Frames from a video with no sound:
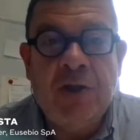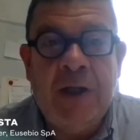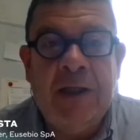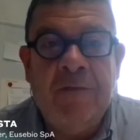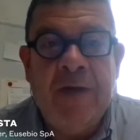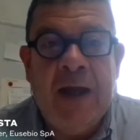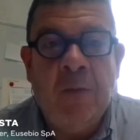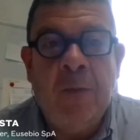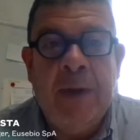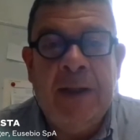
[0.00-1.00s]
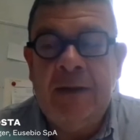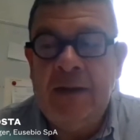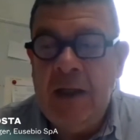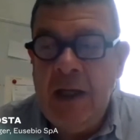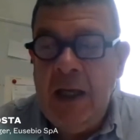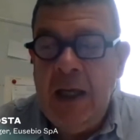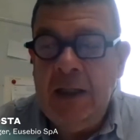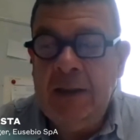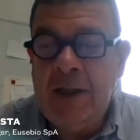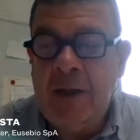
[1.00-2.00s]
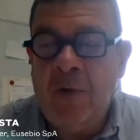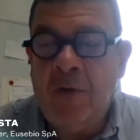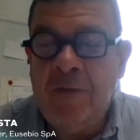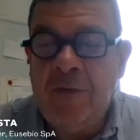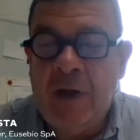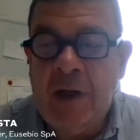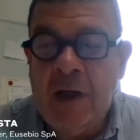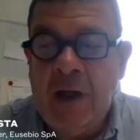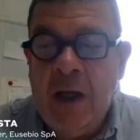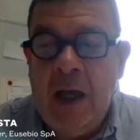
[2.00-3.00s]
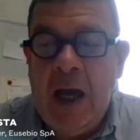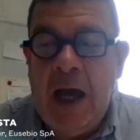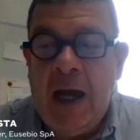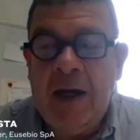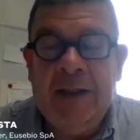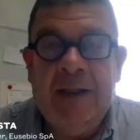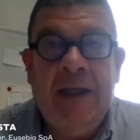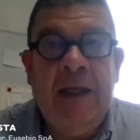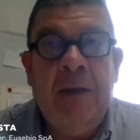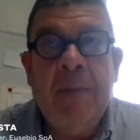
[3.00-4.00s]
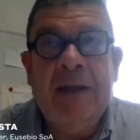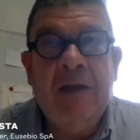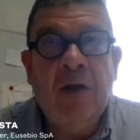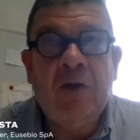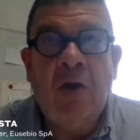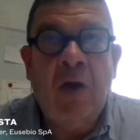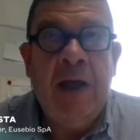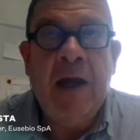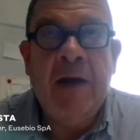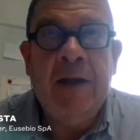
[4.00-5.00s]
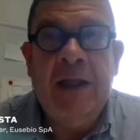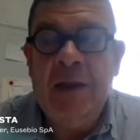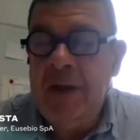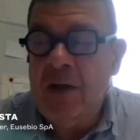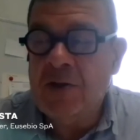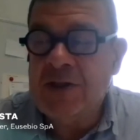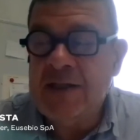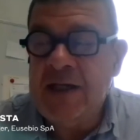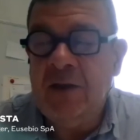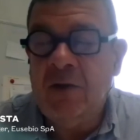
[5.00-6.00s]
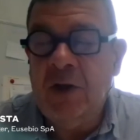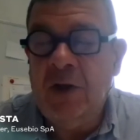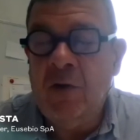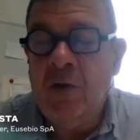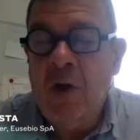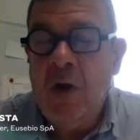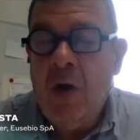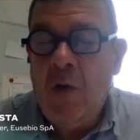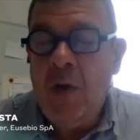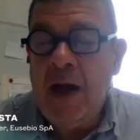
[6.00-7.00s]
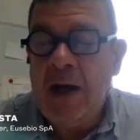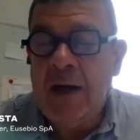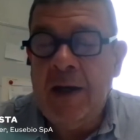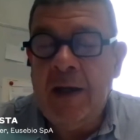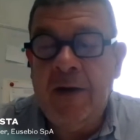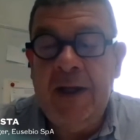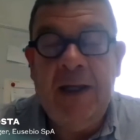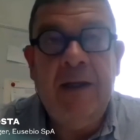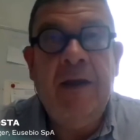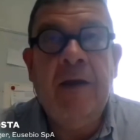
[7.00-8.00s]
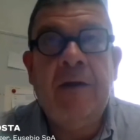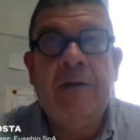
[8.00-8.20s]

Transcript: and development in terms of R&D, but not only R&D, because as I told you, we are really near.